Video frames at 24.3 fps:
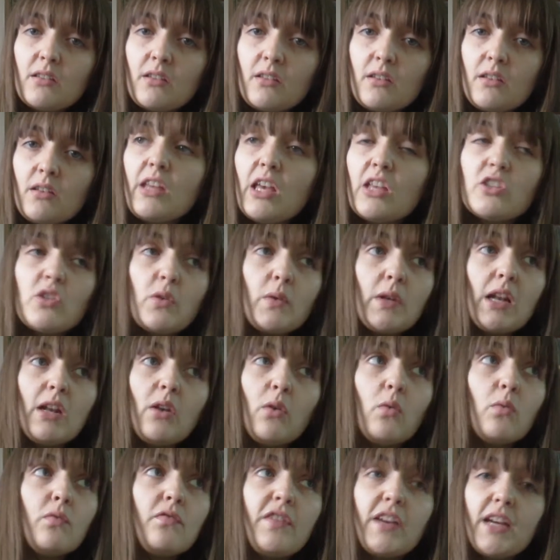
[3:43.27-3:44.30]
They're doing a
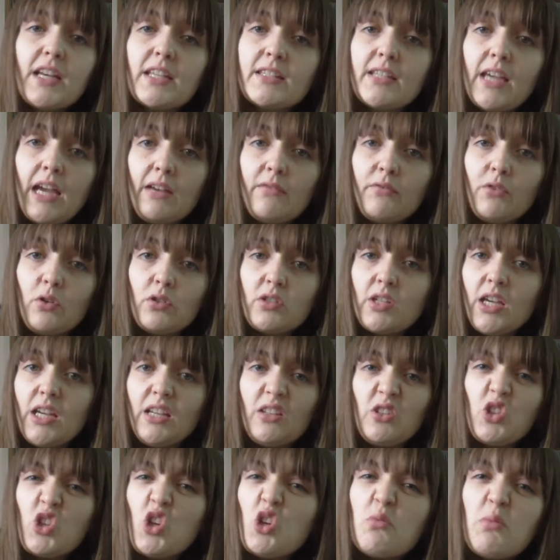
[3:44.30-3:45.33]
little figure skating
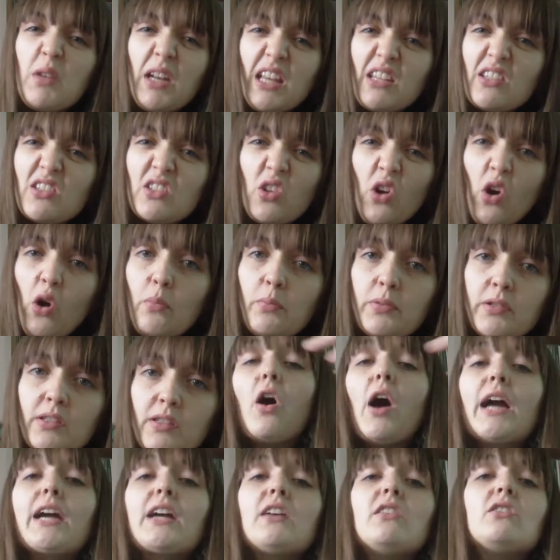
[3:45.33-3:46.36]
routine, 2 minutes tops.
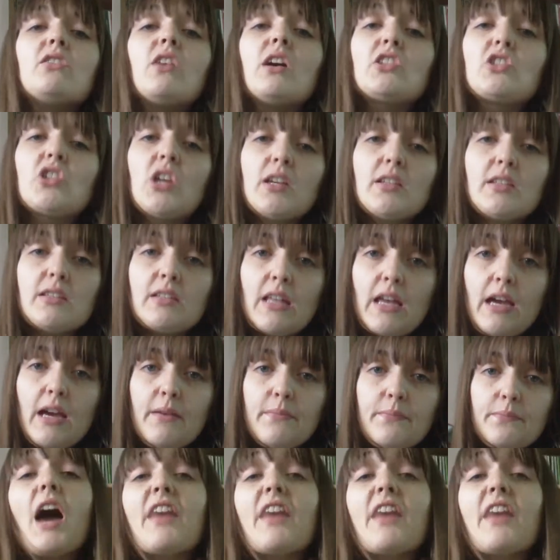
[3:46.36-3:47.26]
I can digest that.